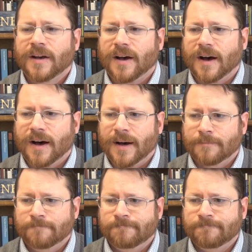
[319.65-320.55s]

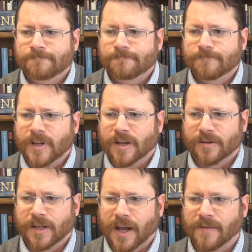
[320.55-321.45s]

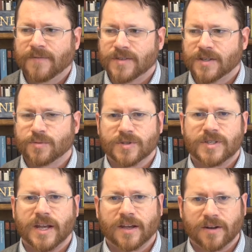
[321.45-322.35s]
the emphasis was
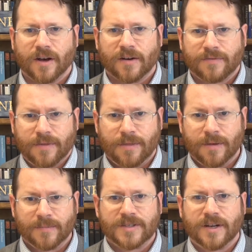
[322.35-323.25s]
taken off
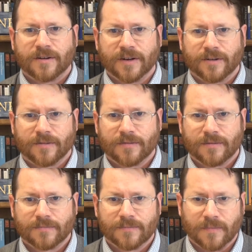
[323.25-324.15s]
the material,
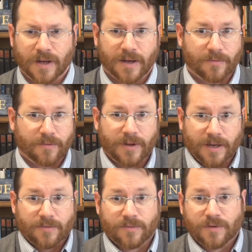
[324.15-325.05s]

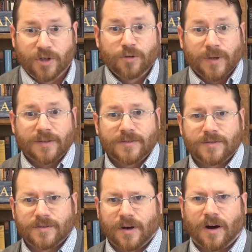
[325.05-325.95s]
and
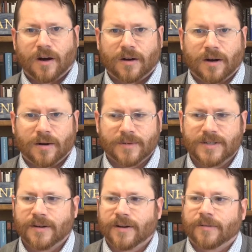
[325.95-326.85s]
humans are
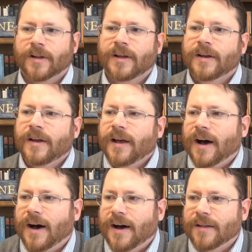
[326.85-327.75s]
material.
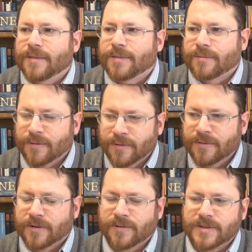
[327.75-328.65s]

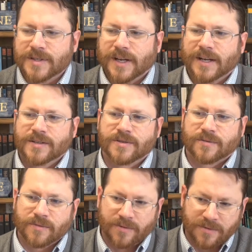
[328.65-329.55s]
Through the Crusades,
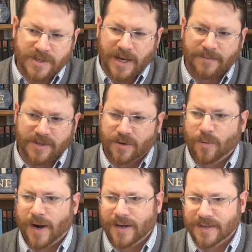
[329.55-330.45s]
through Thomas
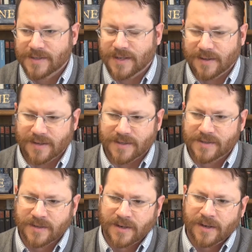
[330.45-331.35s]
Aquinas, and this